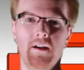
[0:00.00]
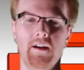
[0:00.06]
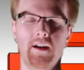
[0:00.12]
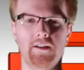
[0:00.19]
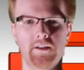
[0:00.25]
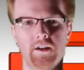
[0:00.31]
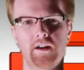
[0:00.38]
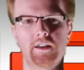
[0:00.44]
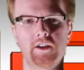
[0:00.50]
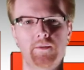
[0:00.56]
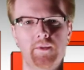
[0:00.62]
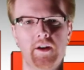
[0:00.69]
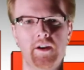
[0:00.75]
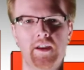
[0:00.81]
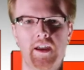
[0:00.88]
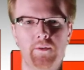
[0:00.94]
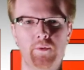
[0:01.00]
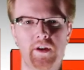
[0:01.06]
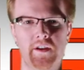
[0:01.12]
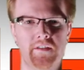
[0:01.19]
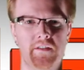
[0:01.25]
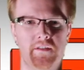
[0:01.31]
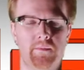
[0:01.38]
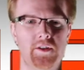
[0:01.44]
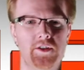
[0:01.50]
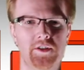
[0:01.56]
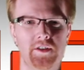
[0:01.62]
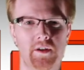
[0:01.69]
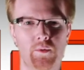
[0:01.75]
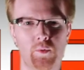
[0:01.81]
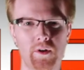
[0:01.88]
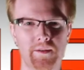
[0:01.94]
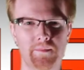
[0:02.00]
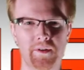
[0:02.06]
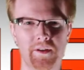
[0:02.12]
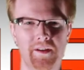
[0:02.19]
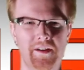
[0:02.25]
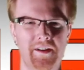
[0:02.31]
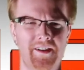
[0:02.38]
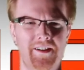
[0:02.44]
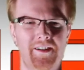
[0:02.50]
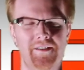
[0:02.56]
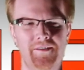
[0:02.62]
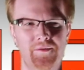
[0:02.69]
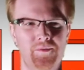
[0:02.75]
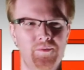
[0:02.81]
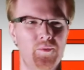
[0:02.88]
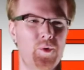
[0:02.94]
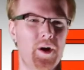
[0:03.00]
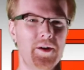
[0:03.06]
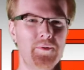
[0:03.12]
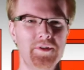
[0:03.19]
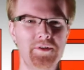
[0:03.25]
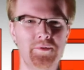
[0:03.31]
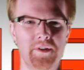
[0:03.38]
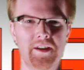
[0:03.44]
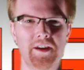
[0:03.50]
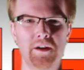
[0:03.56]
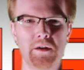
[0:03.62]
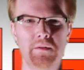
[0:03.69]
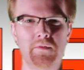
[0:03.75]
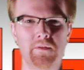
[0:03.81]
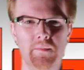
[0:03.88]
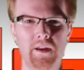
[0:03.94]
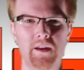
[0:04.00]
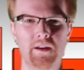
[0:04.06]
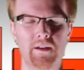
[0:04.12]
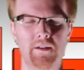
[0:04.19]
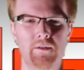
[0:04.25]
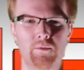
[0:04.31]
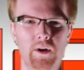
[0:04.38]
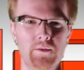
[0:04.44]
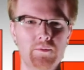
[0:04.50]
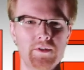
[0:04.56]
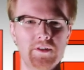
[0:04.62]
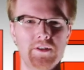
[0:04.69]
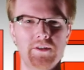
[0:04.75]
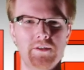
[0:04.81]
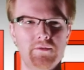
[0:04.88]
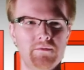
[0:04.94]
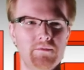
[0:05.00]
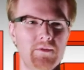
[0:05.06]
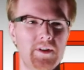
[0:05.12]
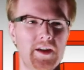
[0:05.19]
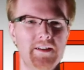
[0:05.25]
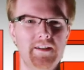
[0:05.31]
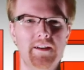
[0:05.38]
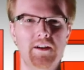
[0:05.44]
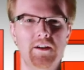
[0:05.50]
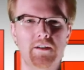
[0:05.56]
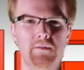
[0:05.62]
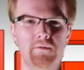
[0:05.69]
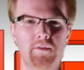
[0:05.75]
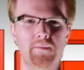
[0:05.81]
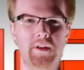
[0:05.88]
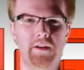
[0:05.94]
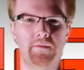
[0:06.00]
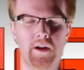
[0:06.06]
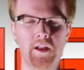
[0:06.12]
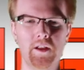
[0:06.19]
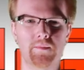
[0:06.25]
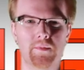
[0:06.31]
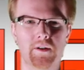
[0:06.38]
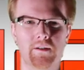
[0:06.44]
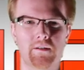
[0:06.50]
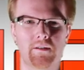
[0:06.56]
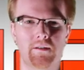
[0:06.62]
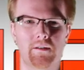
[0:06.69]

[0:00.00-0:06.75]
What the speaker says: and talk to you about gateways as much as I want, but why would you want to hear it from me? Why wouldn't you like to hear it from the developer?